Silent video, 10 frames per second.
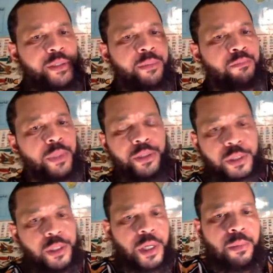
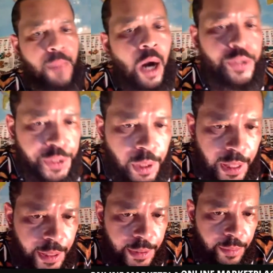the
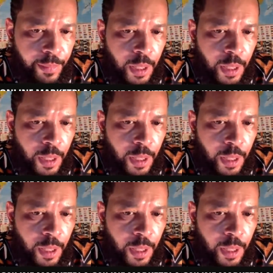commercialism.